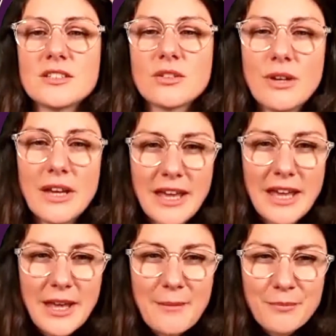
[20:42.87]
So
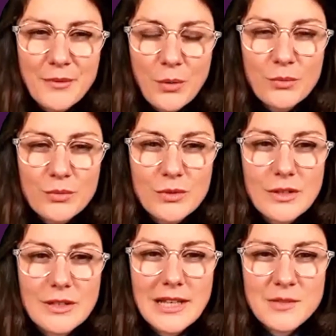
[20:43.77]

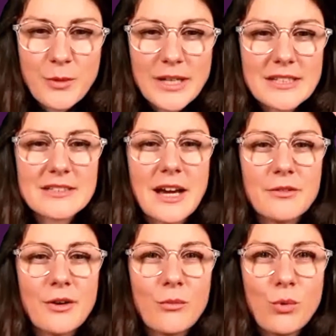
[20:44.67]
let's break this
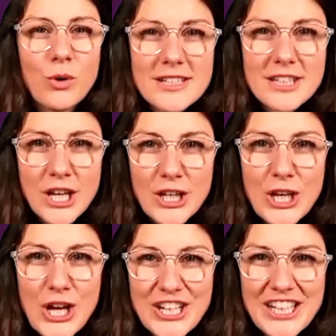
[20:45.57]
down. What is a
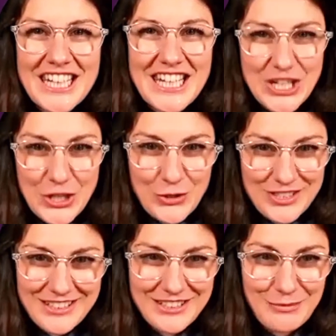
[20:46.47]
learning
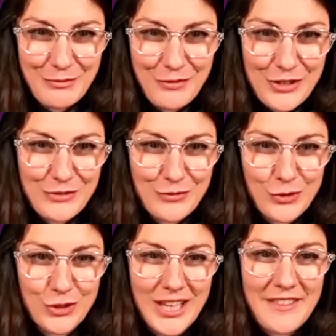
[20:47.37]
ecosystem, first of
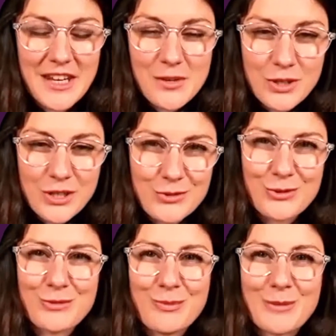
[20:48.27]
all? And then I want to
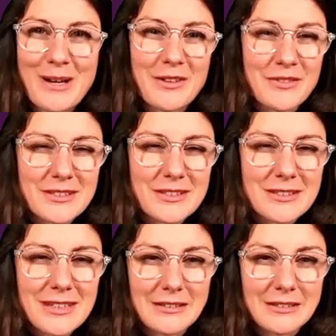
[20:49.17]
talk to you a bit about the
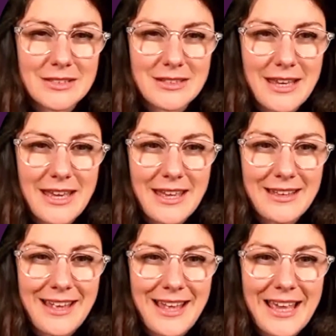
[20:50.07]
skills there
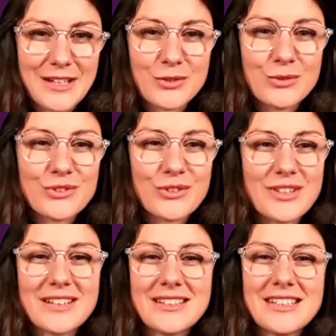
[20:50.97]
and also
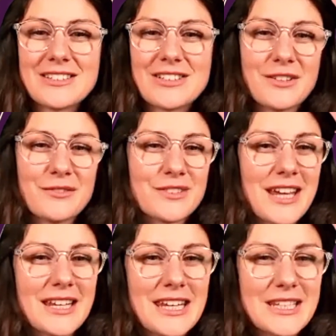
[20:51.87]
then these kind of
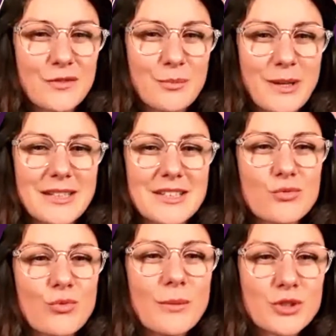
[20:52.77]
techniques for being
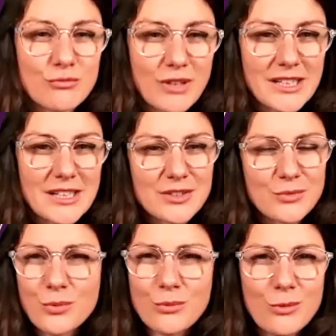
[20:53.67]
disruption-ready. So
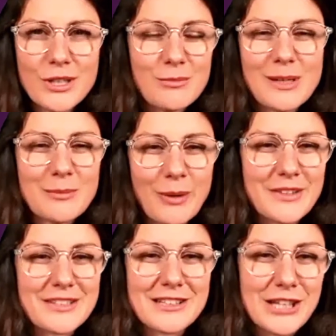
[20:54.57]
what do you mean
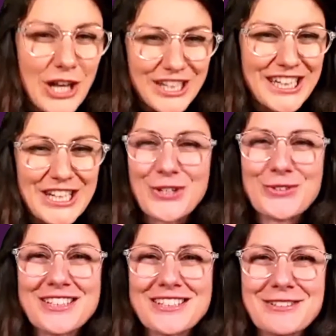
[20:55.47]
by this learning
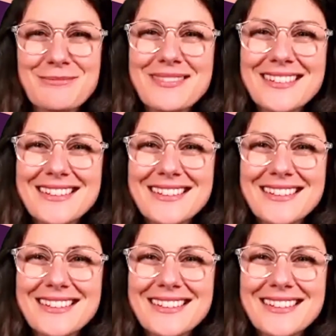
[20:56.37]
ecosystem?